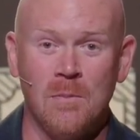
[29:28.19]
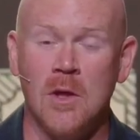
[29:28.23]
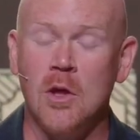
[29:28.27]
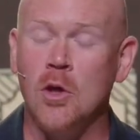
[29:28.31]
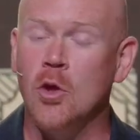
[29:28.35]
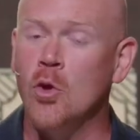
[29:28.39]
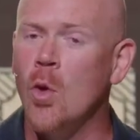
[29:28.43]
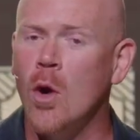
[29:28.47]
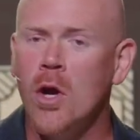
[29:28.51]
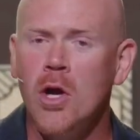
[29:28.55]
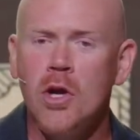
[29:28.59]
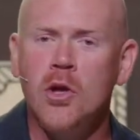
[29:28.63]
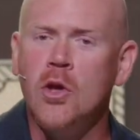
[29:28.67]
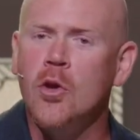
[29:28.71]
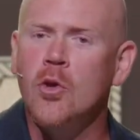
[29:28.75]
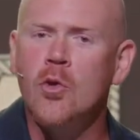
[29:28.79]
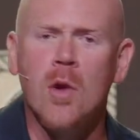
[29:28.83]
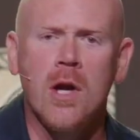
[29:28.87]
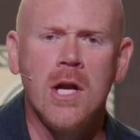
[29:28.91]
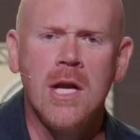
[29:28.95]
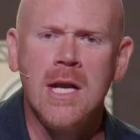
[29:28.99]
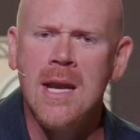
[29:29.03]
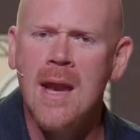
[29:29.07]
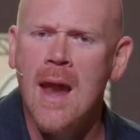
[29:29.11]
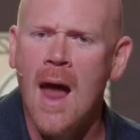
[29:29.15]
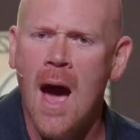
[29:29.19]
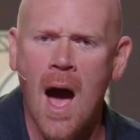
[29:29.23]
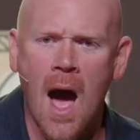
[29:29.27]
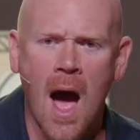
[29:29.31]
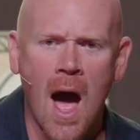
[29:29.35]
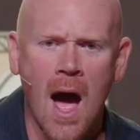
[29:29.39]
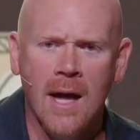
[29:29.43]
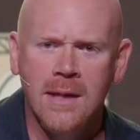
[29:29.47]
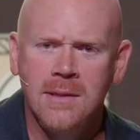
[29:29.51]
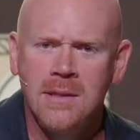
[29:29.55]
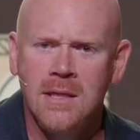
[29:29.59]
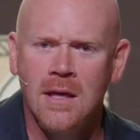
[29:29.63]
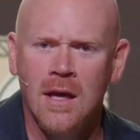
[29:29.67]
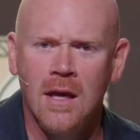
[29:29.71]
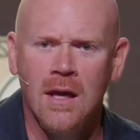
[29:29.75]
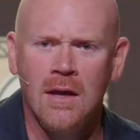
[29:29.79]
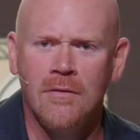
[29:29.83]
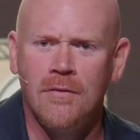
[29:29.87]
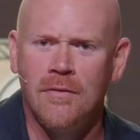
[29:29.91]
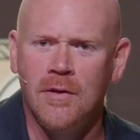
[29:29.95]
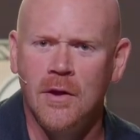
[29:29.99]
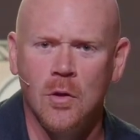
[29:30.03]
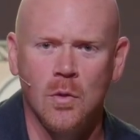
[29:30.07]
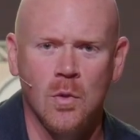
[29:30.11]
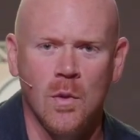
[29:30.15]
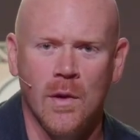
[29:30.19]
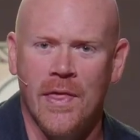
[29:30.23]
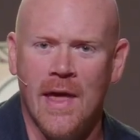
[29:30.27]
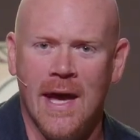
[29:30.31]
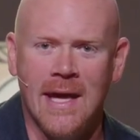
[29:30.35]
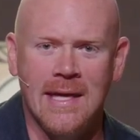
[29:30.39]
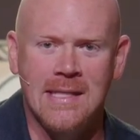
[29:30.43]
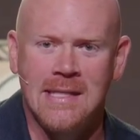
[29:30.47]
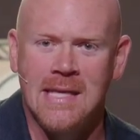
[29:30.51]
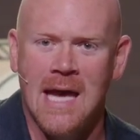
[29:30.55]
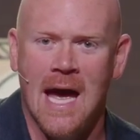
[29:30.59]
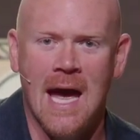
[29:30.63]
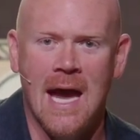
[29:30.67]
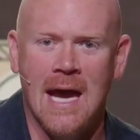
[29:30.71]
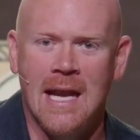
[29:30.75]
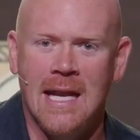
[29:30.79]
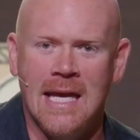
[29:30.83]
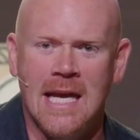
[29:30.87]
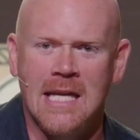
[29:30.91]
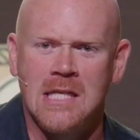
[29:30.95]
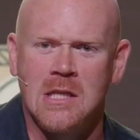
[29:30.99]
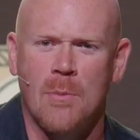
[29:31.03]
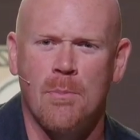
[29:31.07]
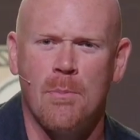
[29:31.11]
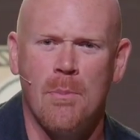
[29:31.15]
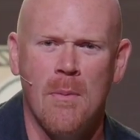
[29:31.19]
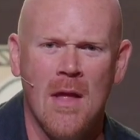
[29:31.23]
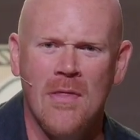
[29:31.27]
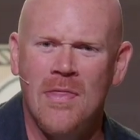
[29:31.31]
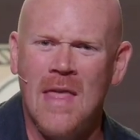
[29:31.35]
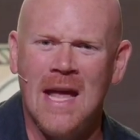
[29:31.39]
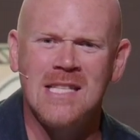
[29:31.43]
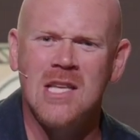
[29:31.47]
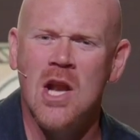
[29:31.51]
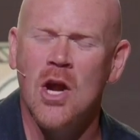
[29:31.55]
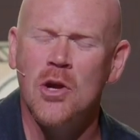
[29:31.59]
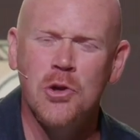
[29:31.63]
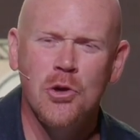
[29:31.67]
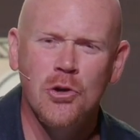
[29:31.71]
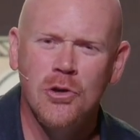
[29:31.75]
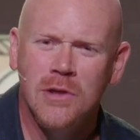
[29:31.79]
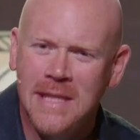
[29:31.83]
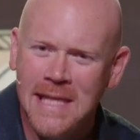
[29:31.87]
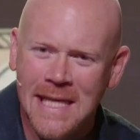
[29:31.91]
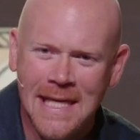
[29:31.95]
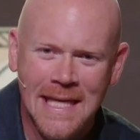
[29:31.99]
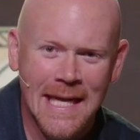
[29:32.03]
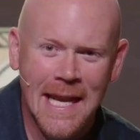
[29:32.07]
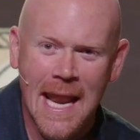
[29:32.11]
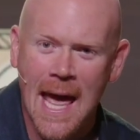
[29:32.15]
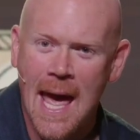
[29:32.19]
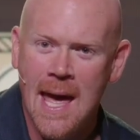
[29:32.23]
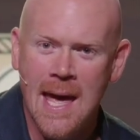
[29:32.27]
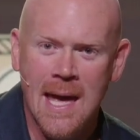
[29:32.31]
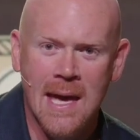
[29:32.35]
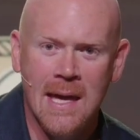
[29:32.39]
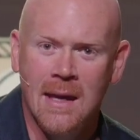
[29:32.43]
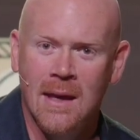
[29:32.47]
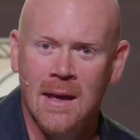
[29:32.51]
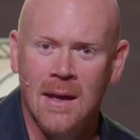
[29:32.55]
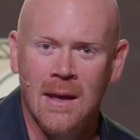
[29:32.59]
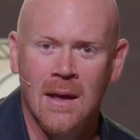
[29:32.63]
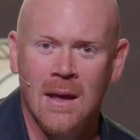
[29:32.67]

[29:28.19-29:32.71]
You are, you are not filled with anxiety as a that's not your DNA.